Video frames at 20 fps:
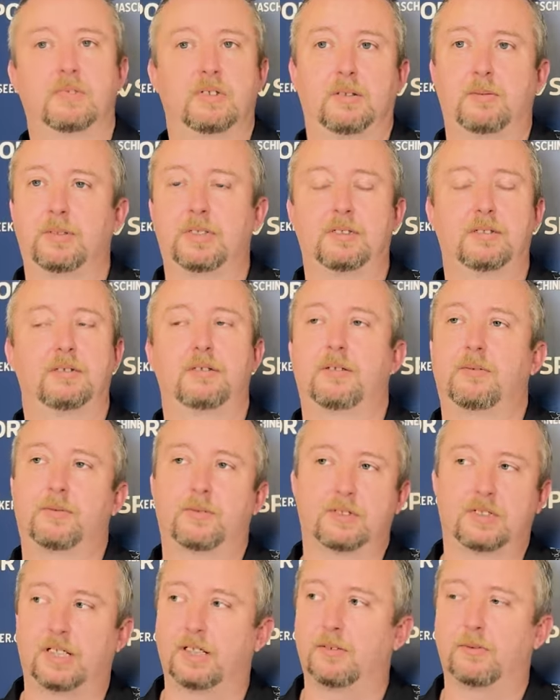I mean, I
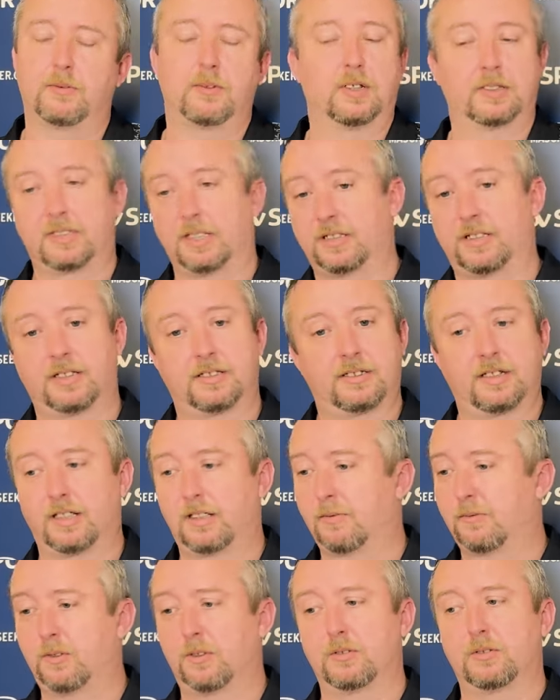say what I said yesterday.
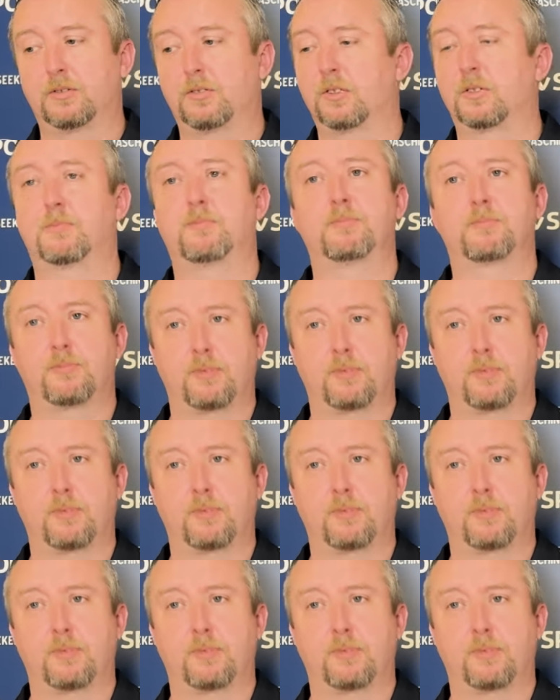I've got good